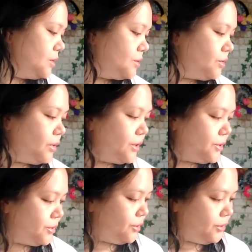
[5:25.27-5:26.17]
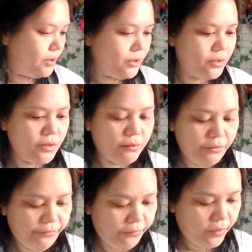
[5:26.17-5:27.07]
So I started some
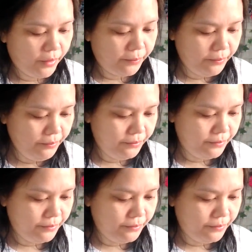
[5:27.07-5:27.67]
of them.